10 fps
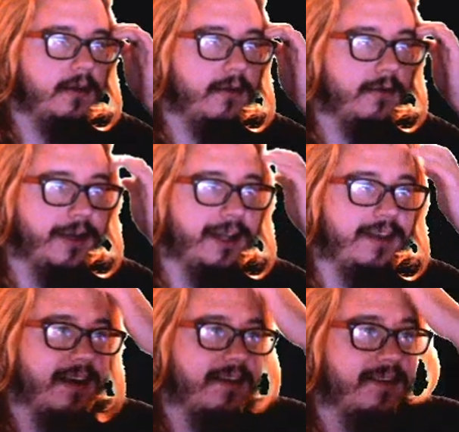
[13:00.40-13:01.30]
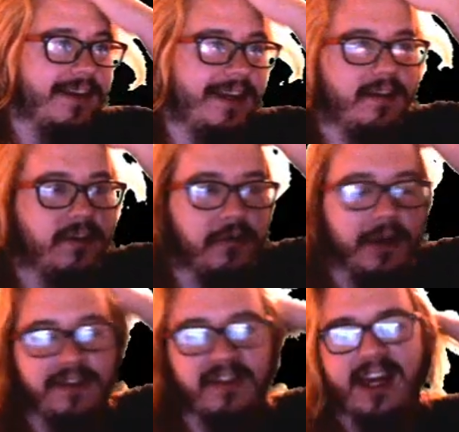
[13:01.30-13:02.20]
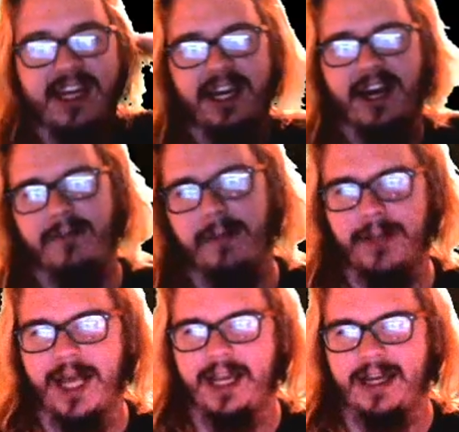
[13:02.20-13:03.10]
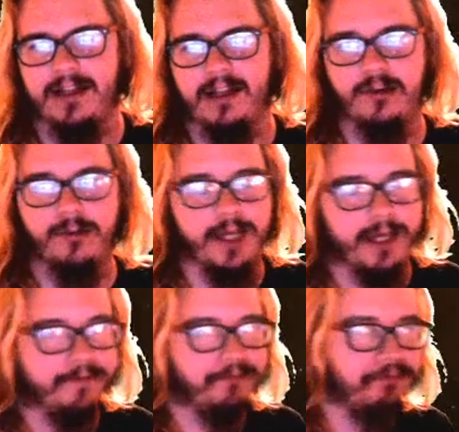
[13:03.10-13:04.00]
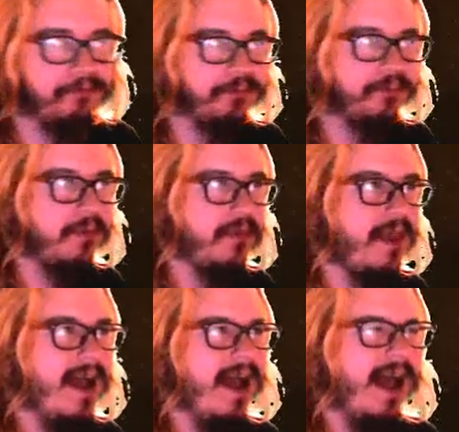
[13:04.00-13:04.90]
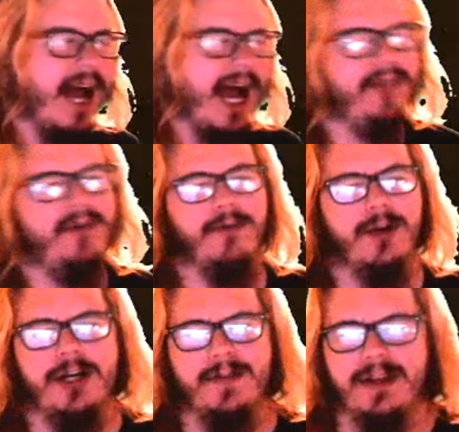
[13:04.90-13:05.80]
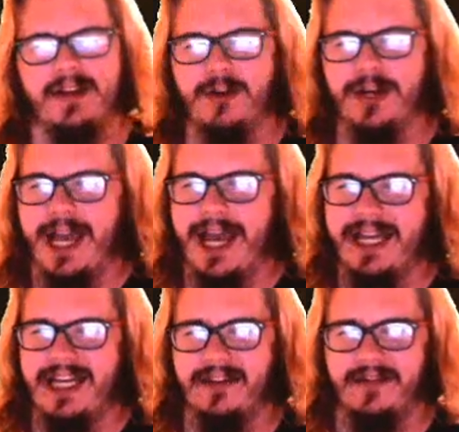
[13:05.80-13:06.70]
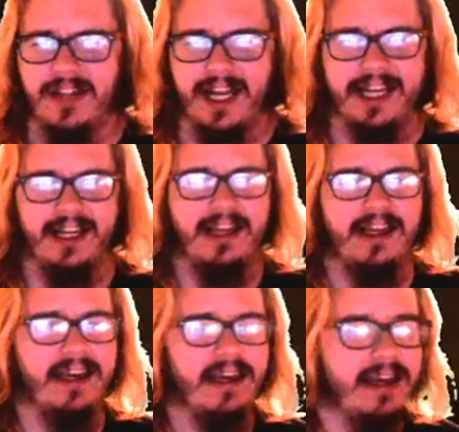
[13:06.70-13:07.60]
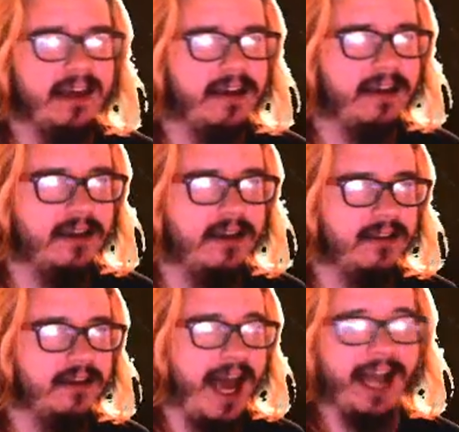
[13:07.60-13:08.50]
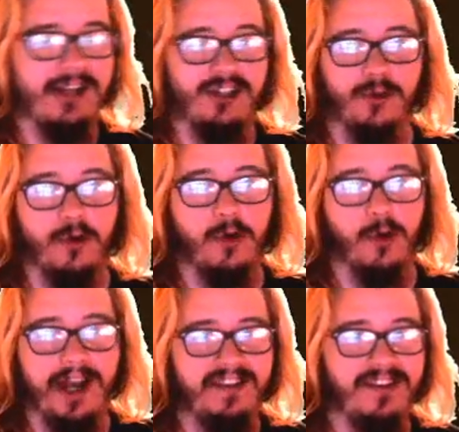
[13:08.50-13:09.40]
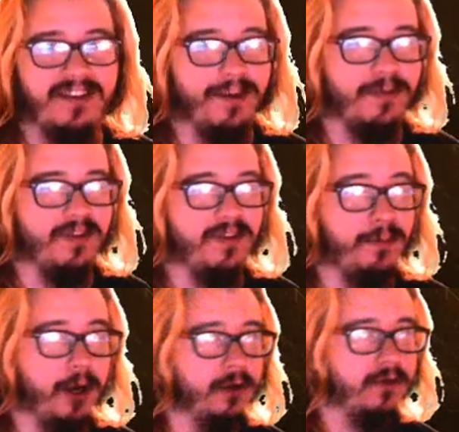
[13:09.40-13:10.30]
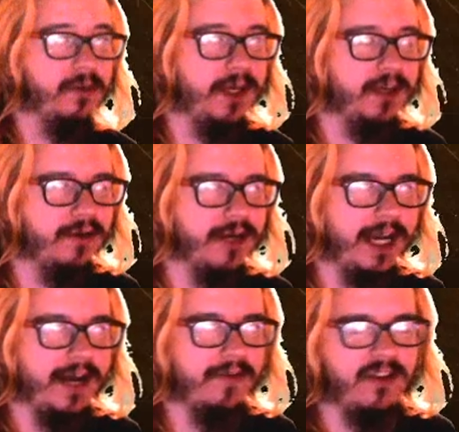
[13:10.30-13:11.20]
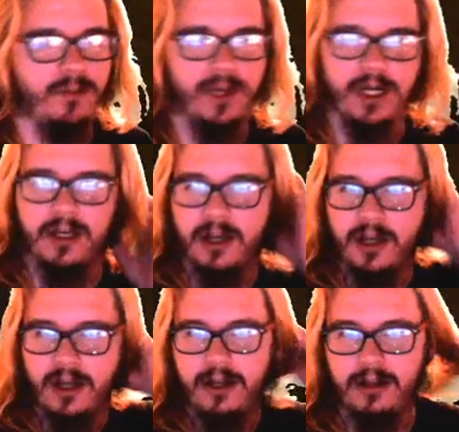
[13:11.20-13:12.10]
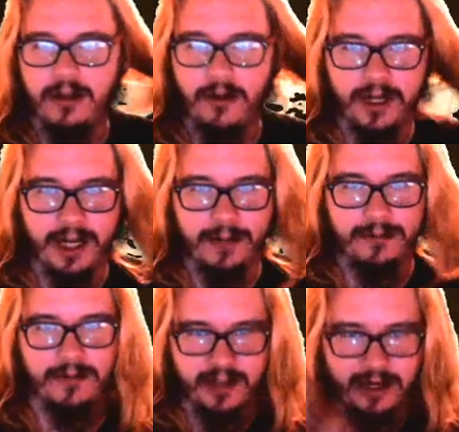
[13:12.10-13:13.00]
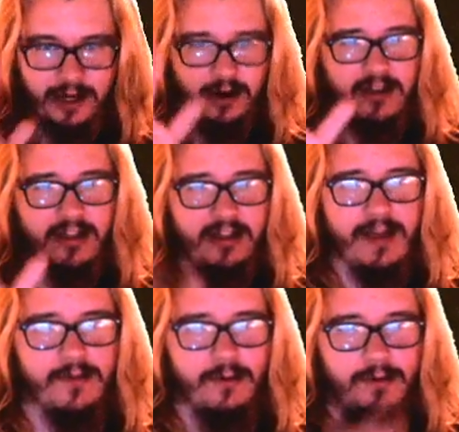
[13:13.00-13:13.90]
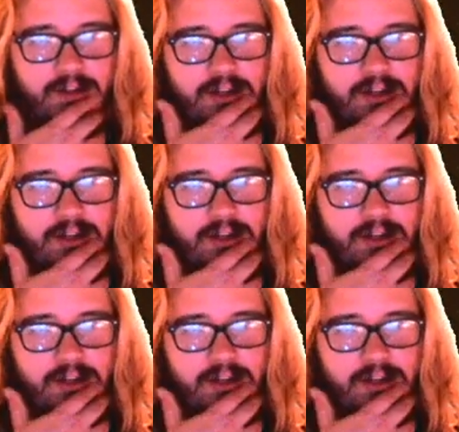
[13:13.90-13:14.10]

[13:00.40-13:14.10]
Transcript: with Destiny 2 on Stadia. I've been playing it a little bit. I haven't really been doing any of, like, the actual quests I'm supposed to be doing. I've just been loading up the Earth levels and